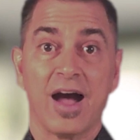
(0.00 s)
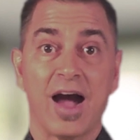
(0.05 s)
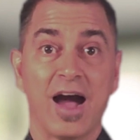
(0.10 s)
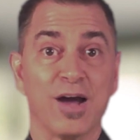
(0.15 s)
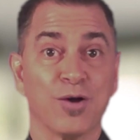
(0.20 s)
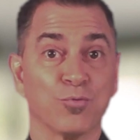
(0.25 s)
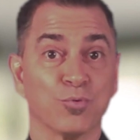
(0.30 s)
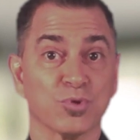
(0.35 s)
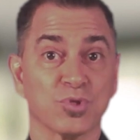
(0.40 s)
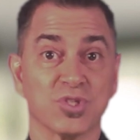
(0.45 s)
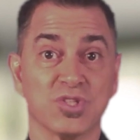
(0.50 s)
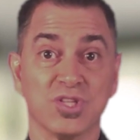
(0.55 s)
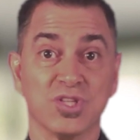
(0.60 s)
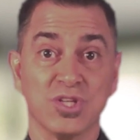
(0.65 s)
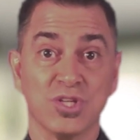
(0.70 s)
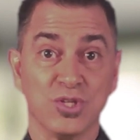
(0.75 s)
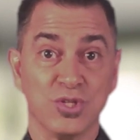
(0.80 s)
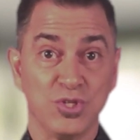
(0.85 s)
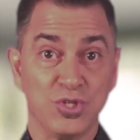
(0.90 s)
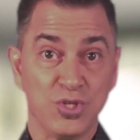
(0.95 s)
I will
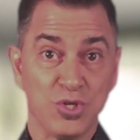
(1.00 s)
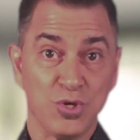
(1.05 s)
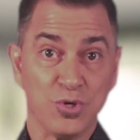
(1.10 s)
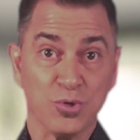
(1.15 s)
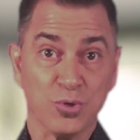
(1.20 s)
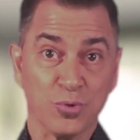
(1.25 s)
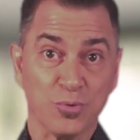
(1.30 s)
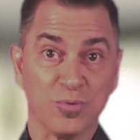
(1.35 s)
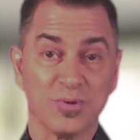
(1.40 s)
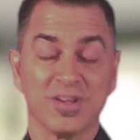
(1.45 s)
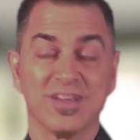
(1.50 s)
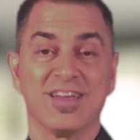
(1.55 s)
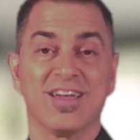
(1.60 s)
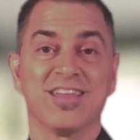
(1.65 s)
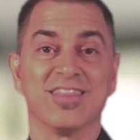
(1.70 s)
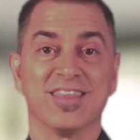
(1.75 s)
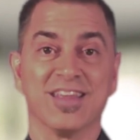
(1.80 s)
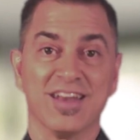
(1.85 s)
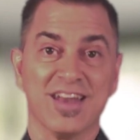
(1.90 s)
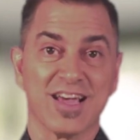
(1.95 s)
see you
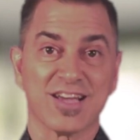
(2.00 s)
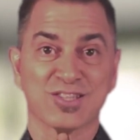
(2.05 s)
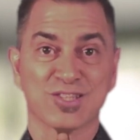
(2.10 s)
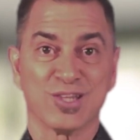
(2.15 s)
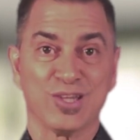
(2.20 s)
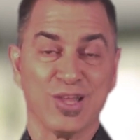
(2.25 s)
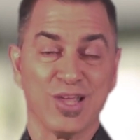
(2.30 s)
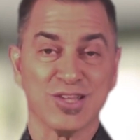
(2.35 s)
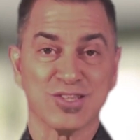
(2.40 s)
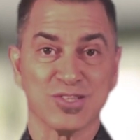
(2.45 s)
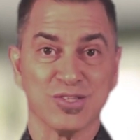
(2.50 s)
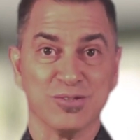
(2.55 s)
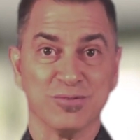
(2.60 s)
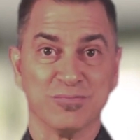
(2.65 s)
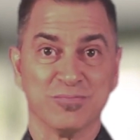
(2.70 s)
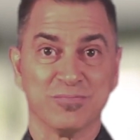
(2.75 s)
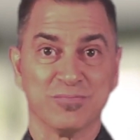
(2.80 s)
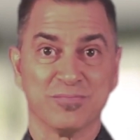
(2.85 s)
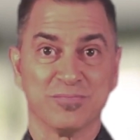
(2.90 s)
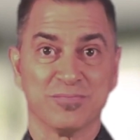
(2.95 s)
in the next lesson.